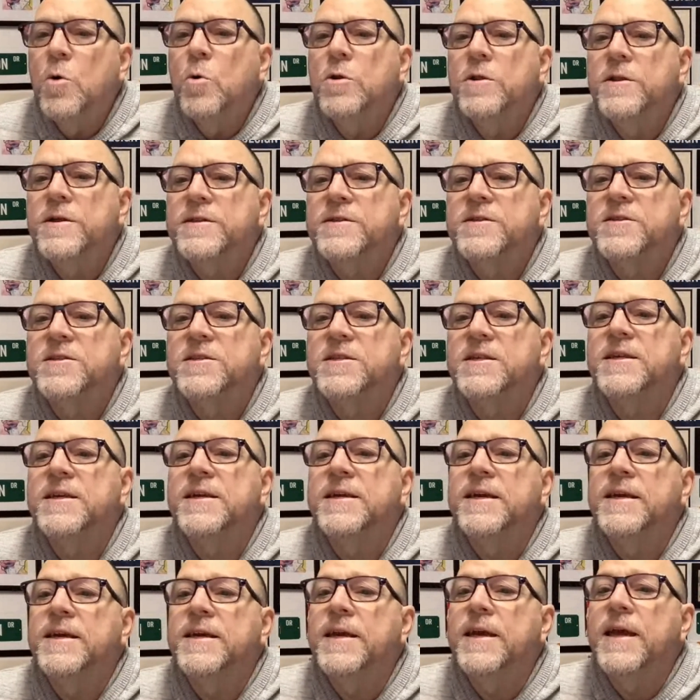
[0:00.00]
Let's
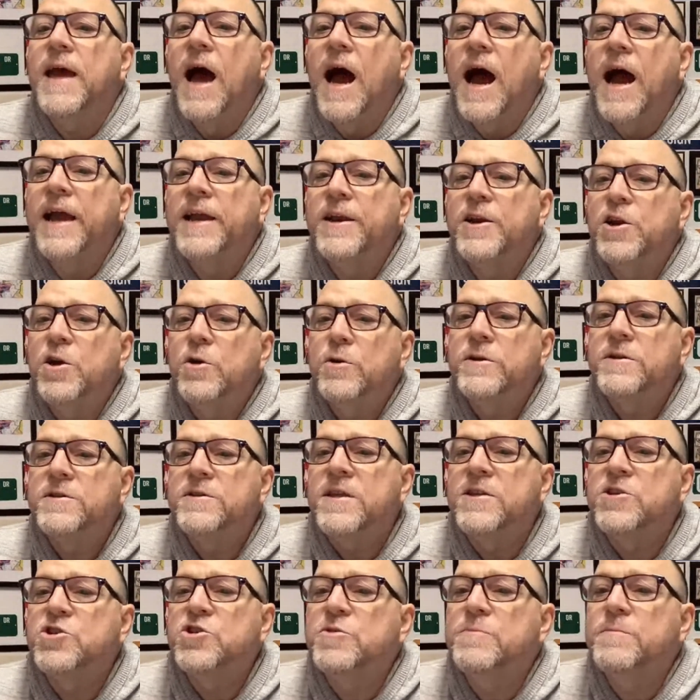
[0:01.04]
see. I noticed
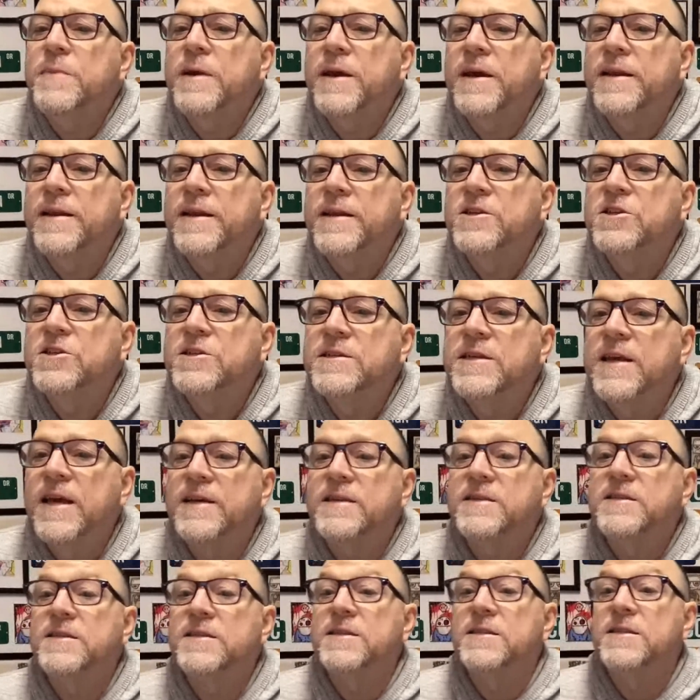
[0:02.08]
that you manage
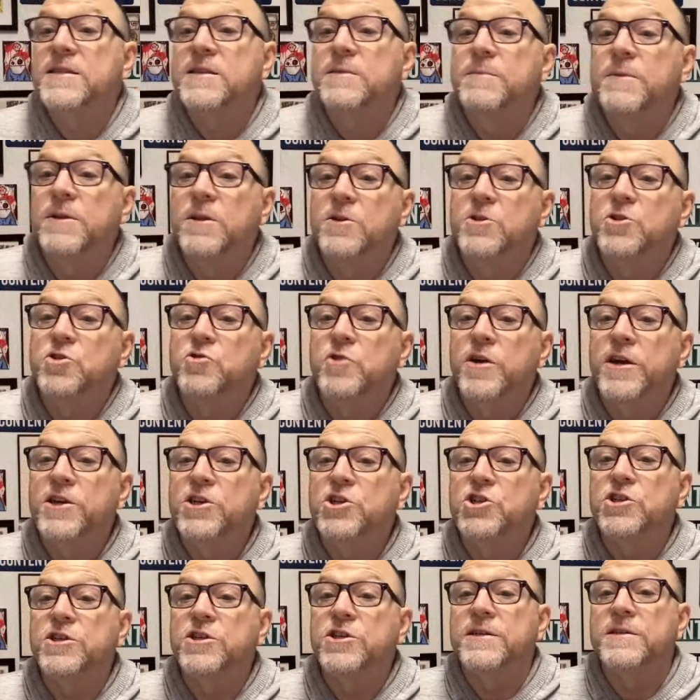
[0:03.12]
text and some
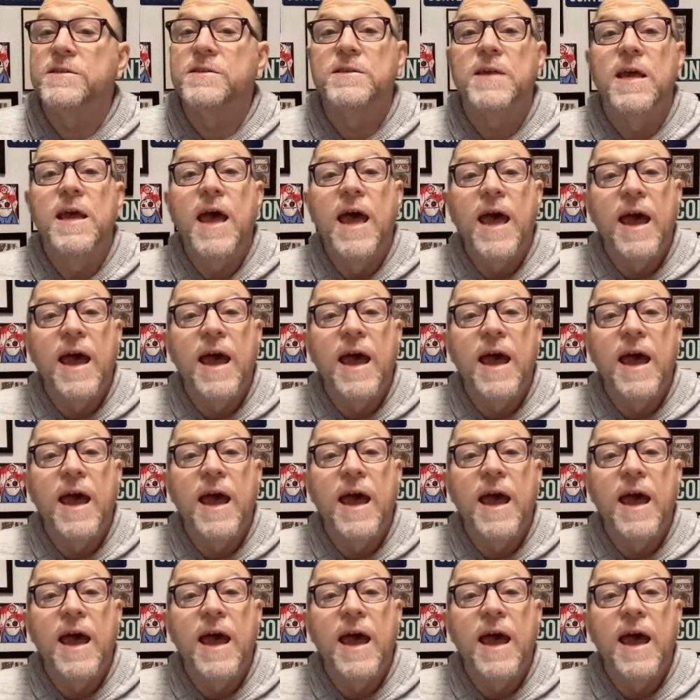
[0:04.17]
illustrations.